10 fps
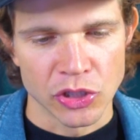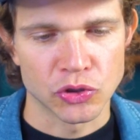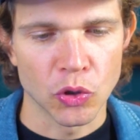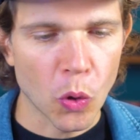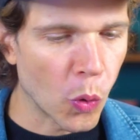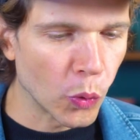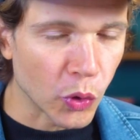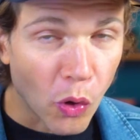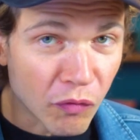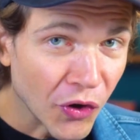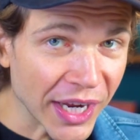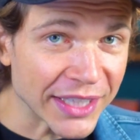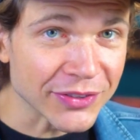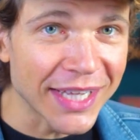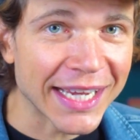So don't
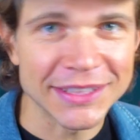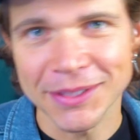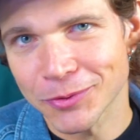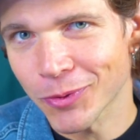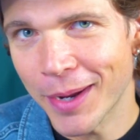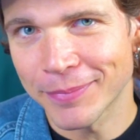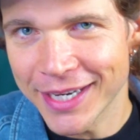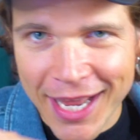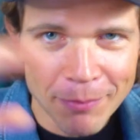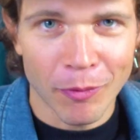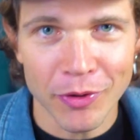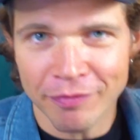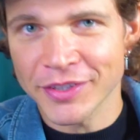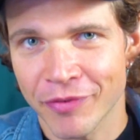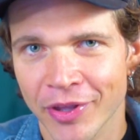forget to like and subscribe at any point
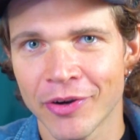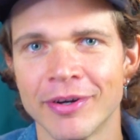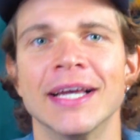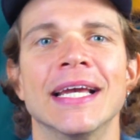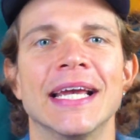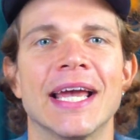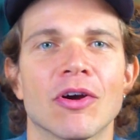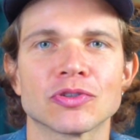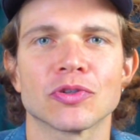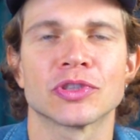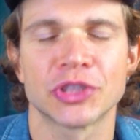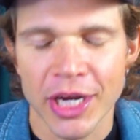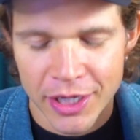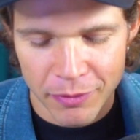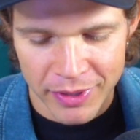of this video, and also
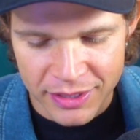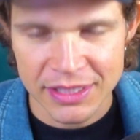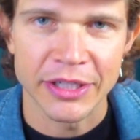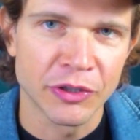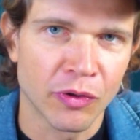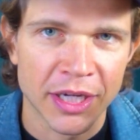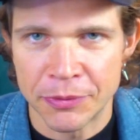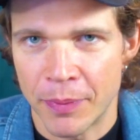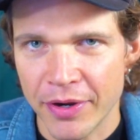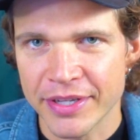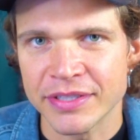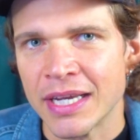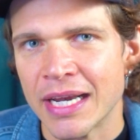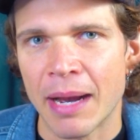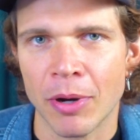share with us your experience
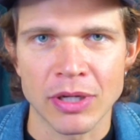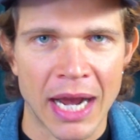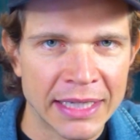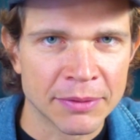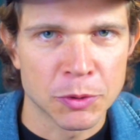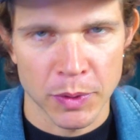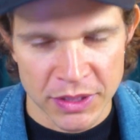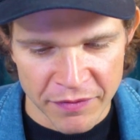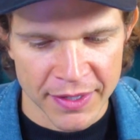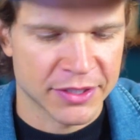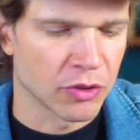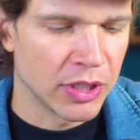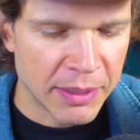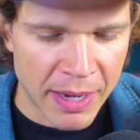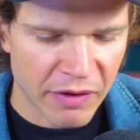about item specifics on
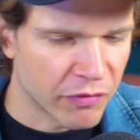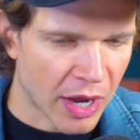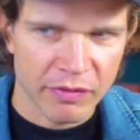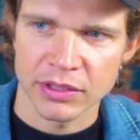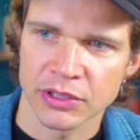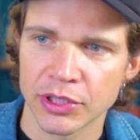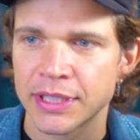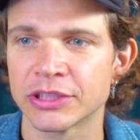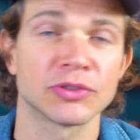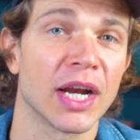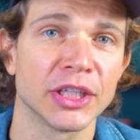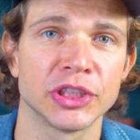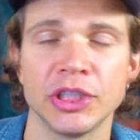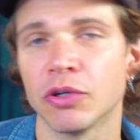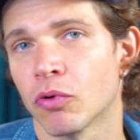eBay if you have a certain
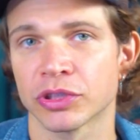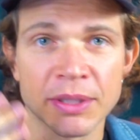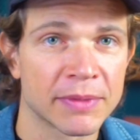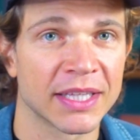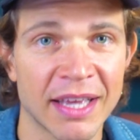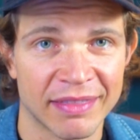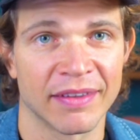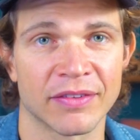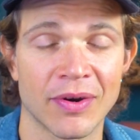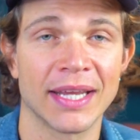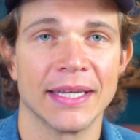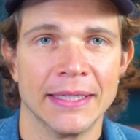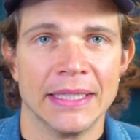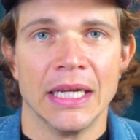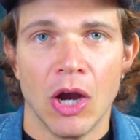strategy or something like this, right?
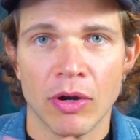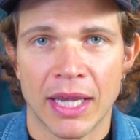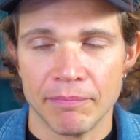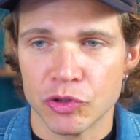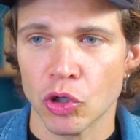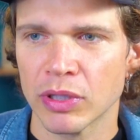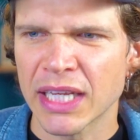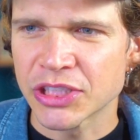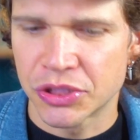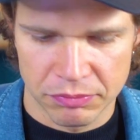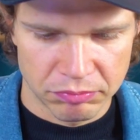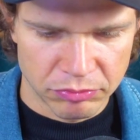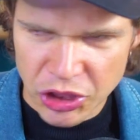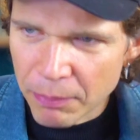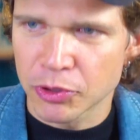Okay, so let's
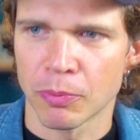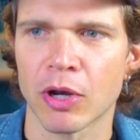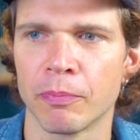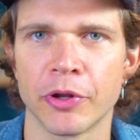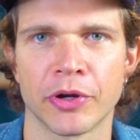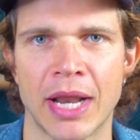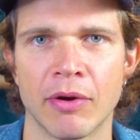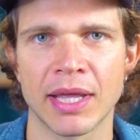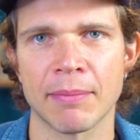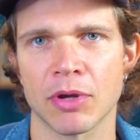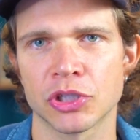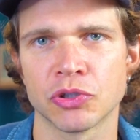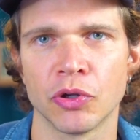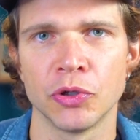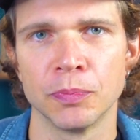jump into my computer now and I'm going to
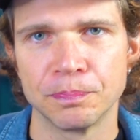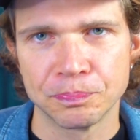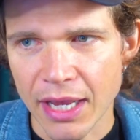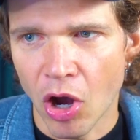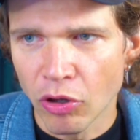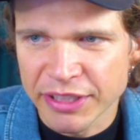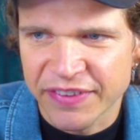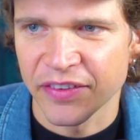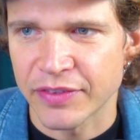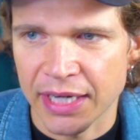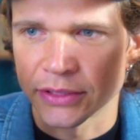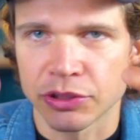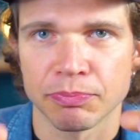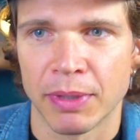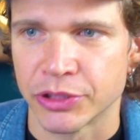show you all these things that I
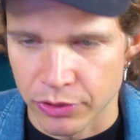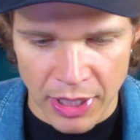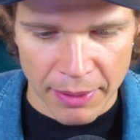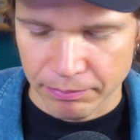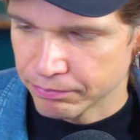just mentioned, okay?